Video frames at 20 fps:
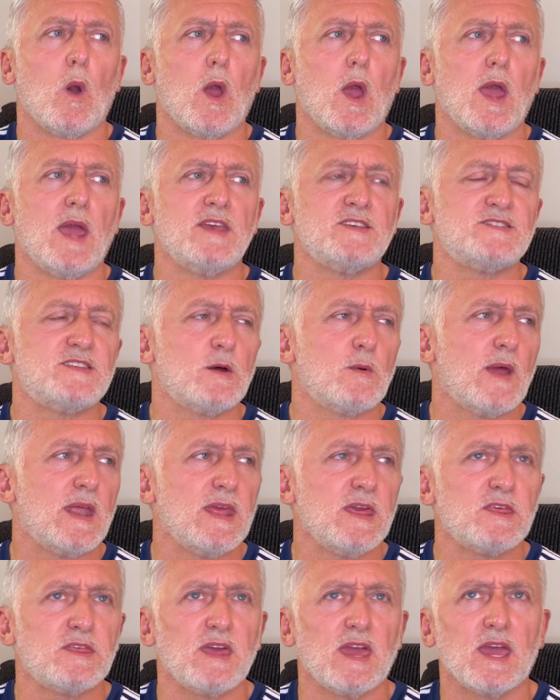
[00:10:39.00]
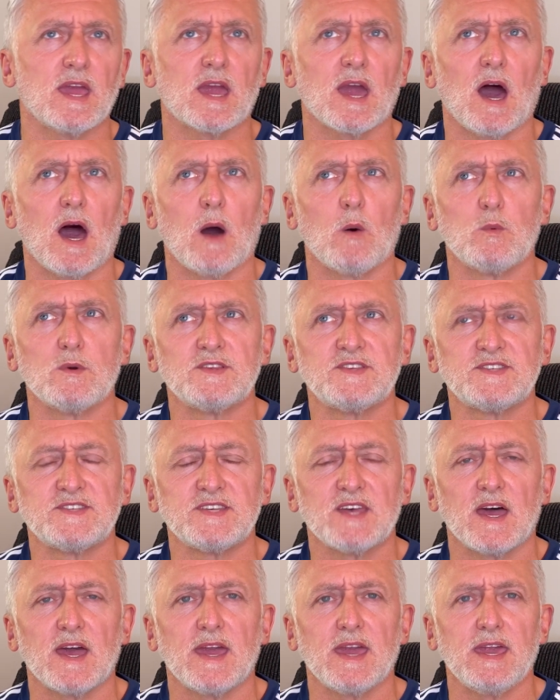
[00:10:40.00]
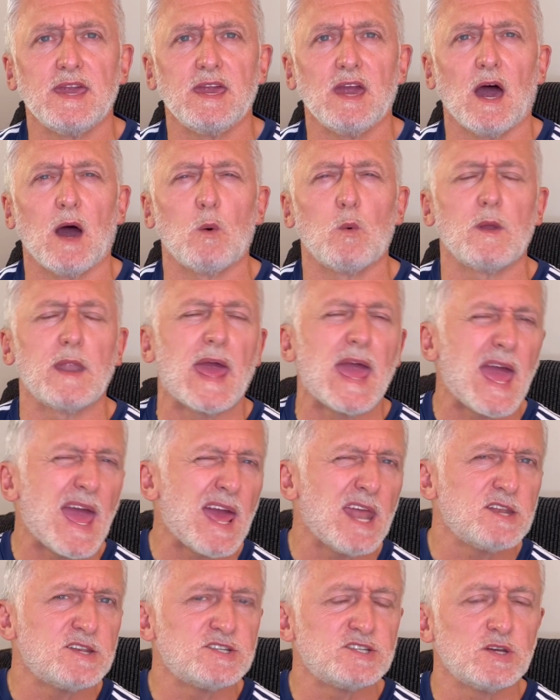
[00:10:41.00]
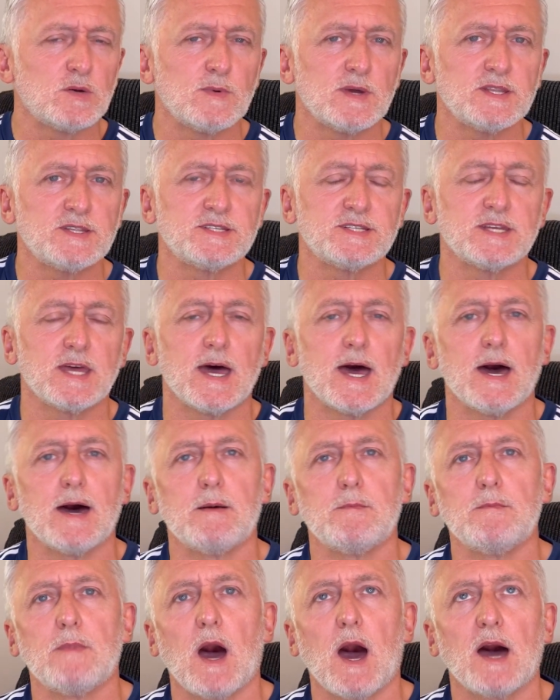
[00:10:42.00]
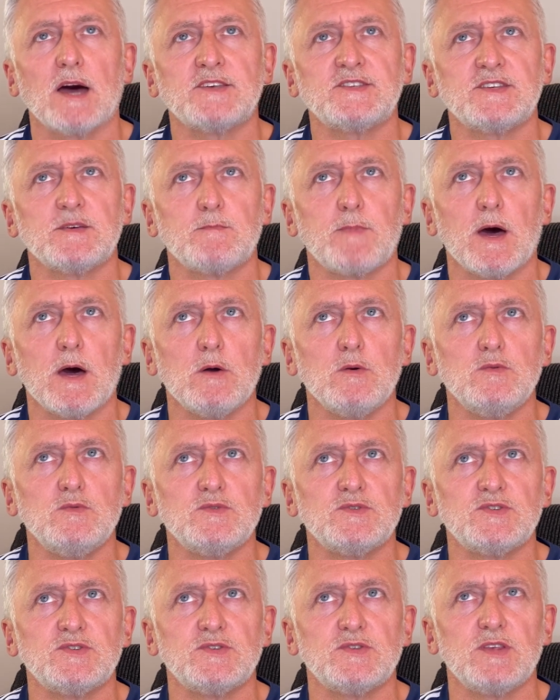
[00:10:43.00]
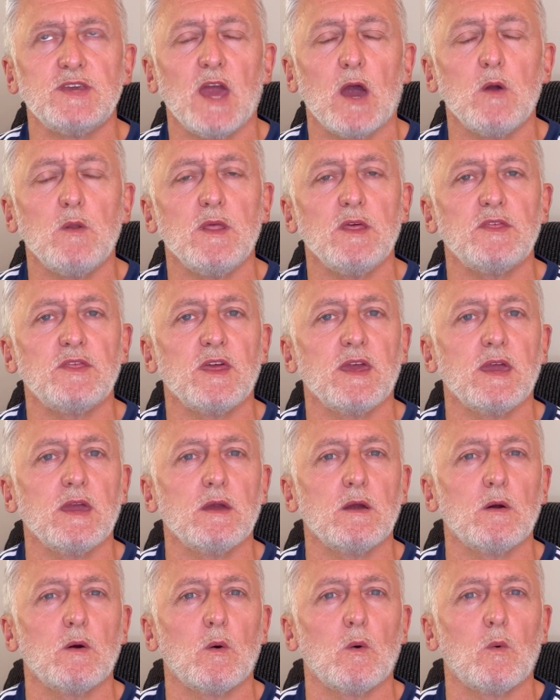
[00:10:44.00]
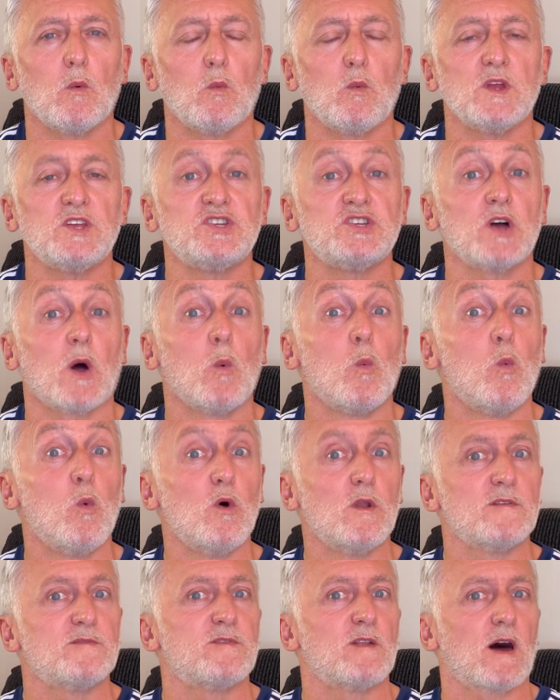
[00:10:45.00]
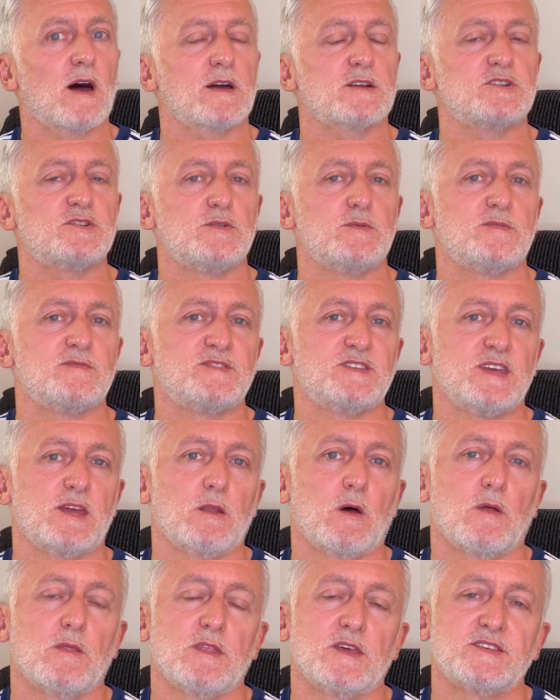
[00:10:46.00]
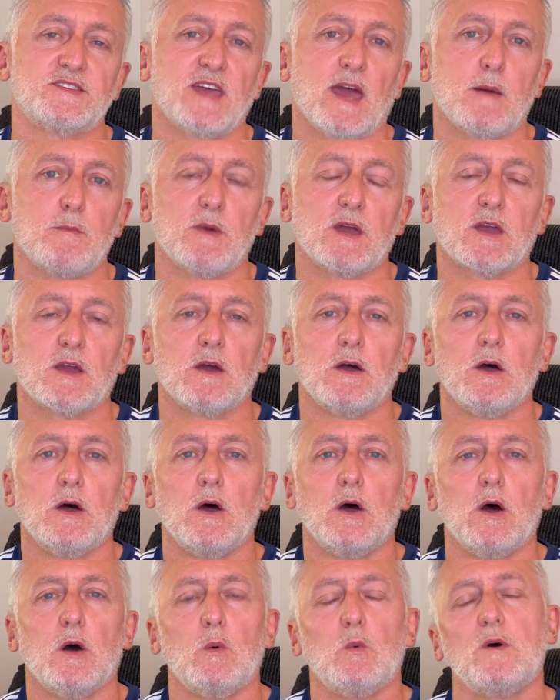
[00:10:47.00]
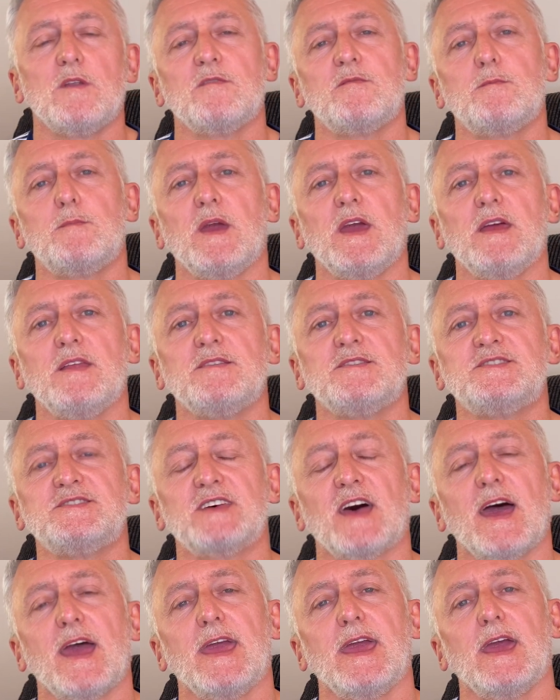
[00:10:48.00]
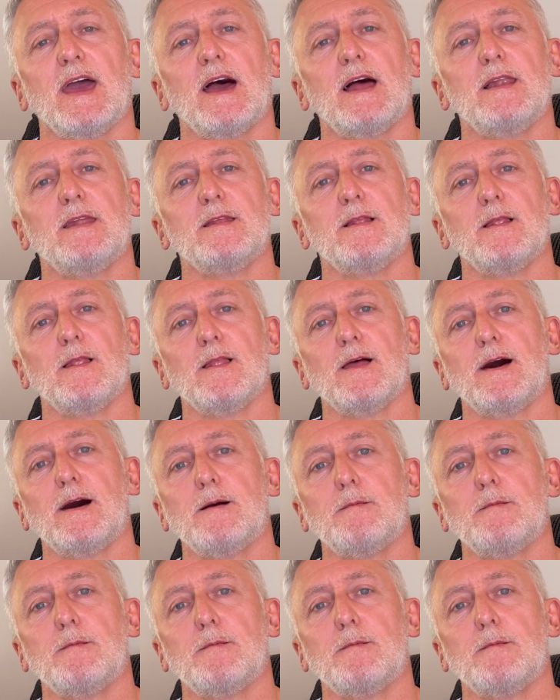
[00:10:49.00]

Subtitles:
Is there anything I would say I would add to it? I suppose the only thing which I would have liked to have seen on this hammock would have been, say, a little